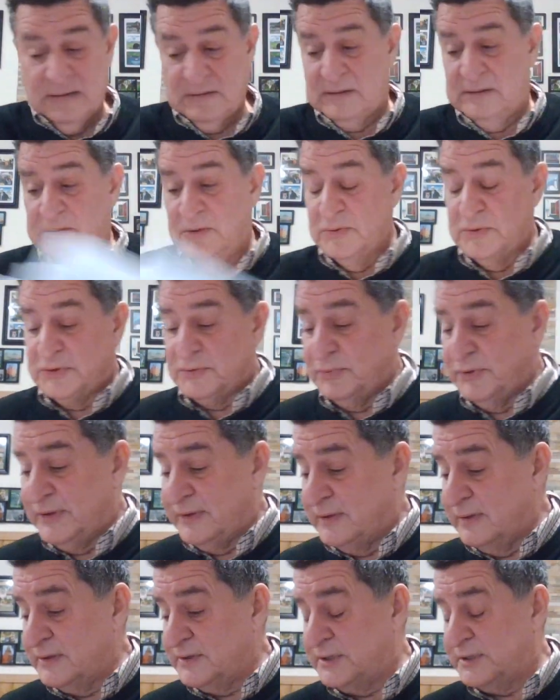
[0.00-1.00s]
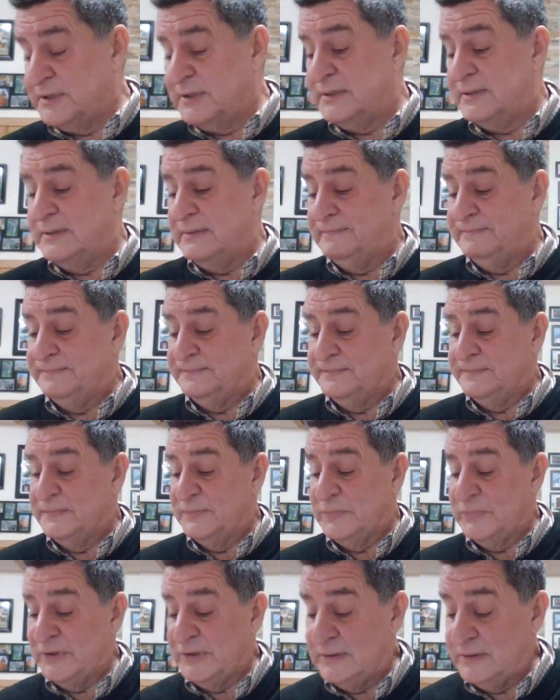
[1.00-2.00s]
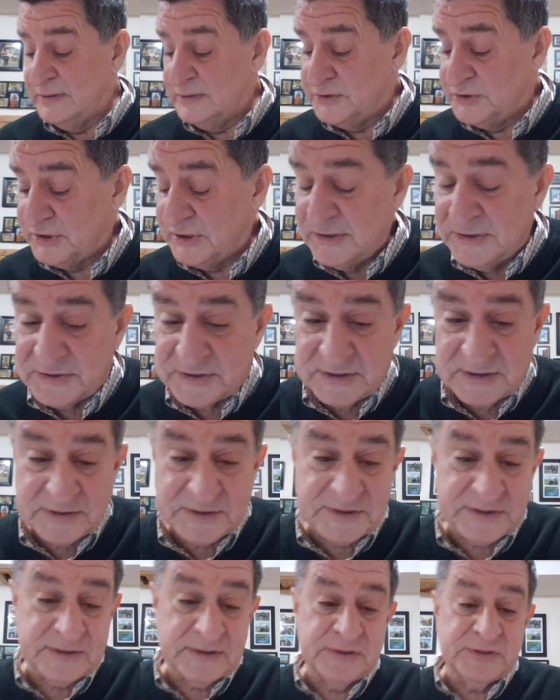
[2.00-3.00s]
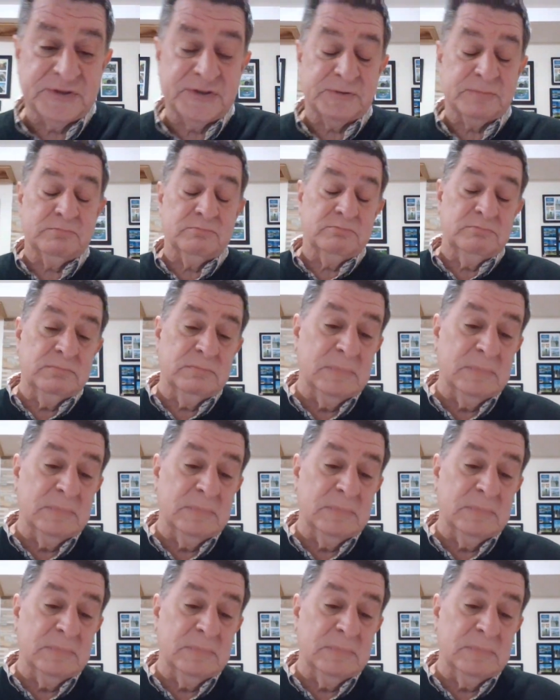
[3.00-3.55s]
I'll close with this. Jesus is